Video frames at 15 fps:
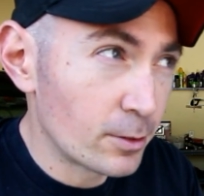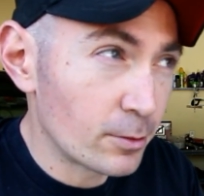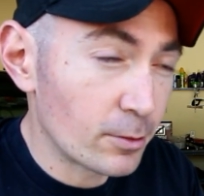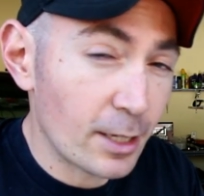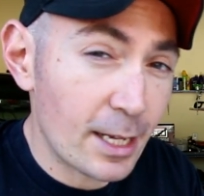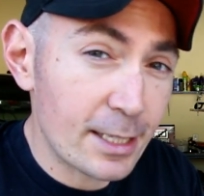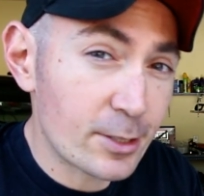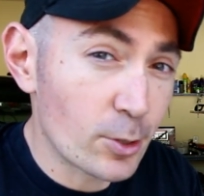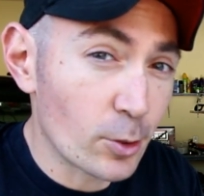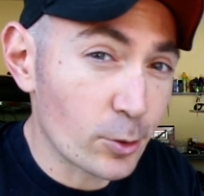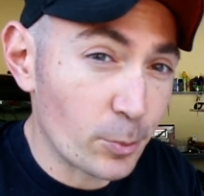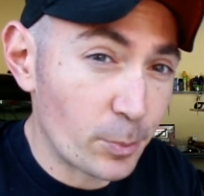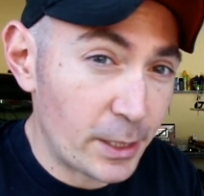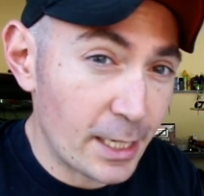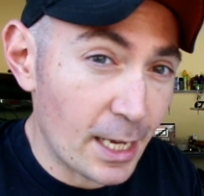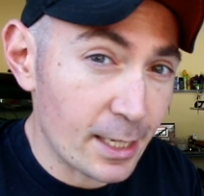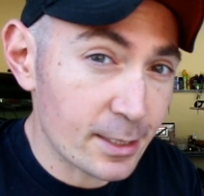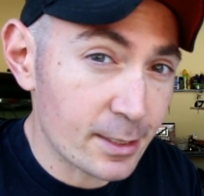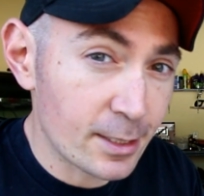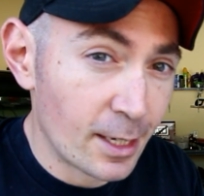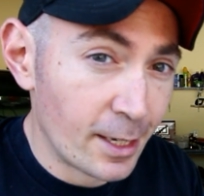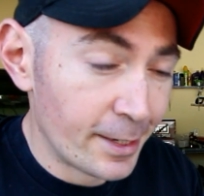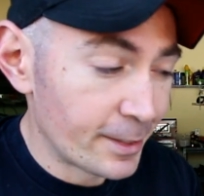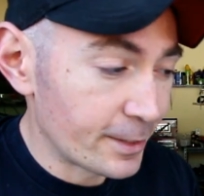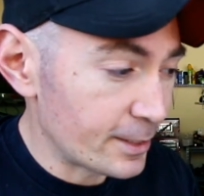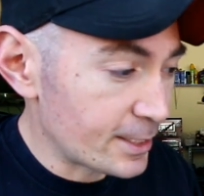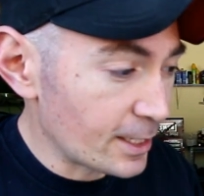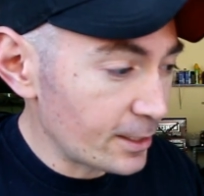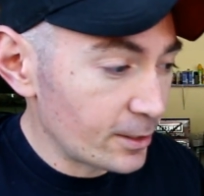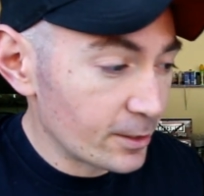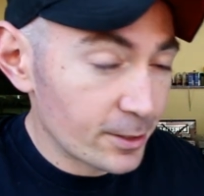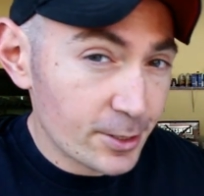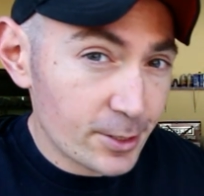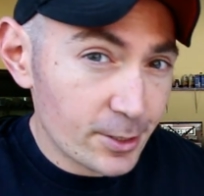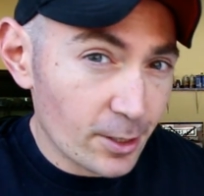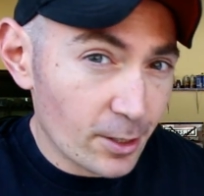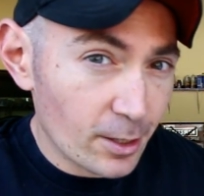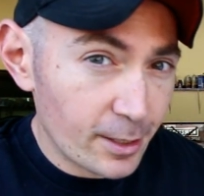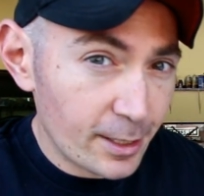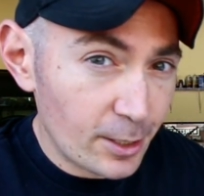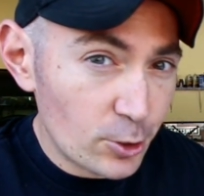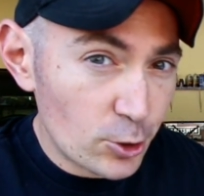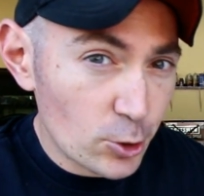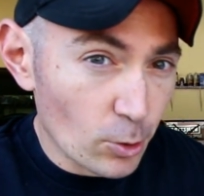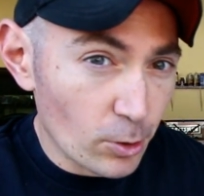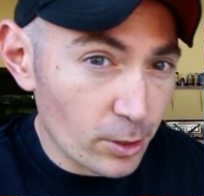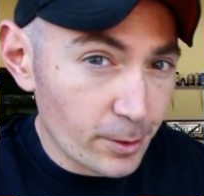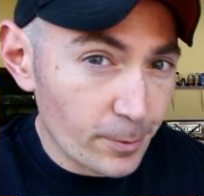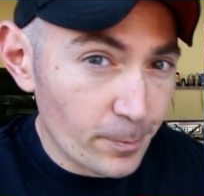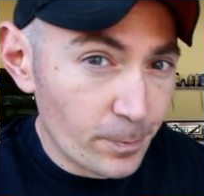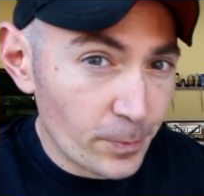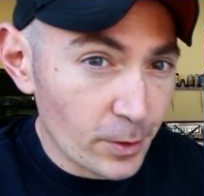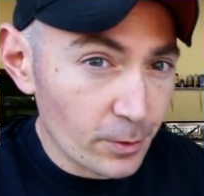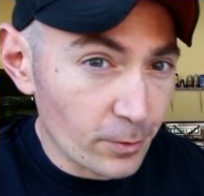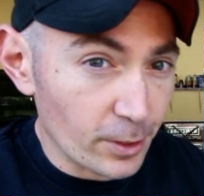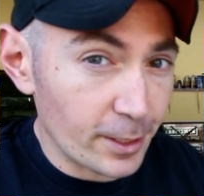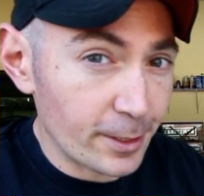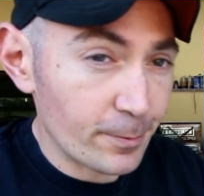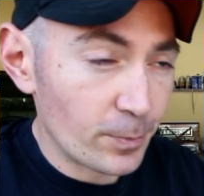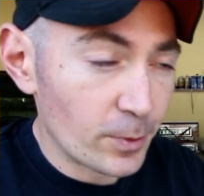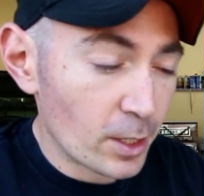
Well, that's total BS. The tires are an inch shorter, right?